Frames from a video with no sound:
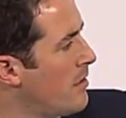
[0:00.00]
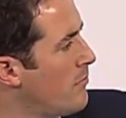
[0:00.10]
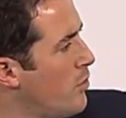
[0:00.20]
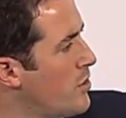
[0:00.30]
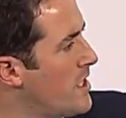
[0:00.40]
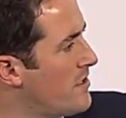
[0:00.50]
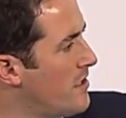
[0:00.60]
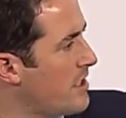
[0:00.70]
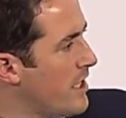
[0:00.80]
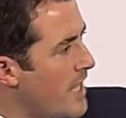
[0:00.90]

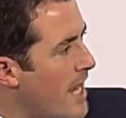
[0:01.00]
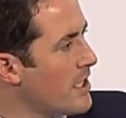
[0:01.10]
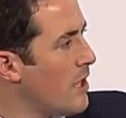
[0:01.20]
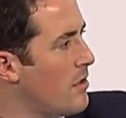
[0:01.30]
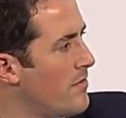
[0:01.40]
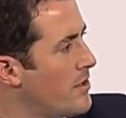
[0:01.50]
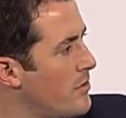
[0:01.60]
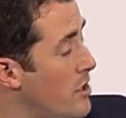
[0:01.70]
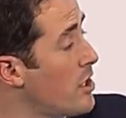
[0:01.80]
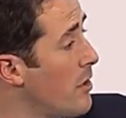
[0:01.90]
audiences can go over
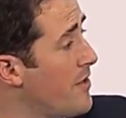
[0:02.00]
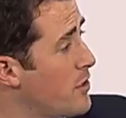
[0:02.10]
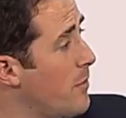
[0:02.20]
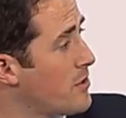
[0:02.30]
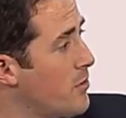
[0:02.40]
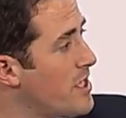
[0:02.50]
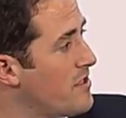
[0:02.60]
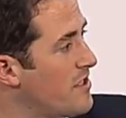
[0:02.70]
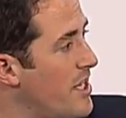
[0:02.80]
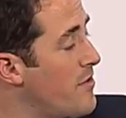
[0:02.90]
the top to
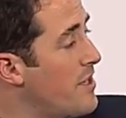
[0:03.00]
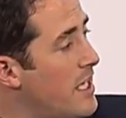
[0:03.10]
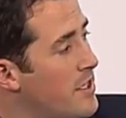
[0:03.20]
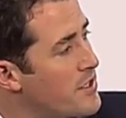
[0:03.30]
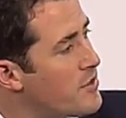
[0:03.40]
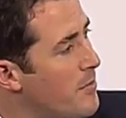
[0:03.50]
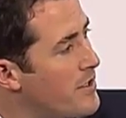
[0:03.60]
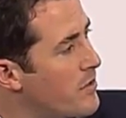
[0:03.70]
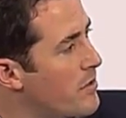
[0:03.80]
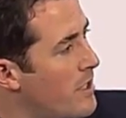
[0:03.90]
audiences and they don't need a
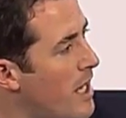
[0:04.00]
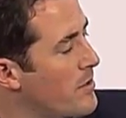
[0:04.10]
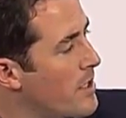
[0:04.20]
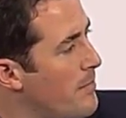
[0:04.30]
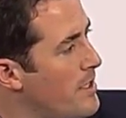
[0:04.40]
distributor or a cable company?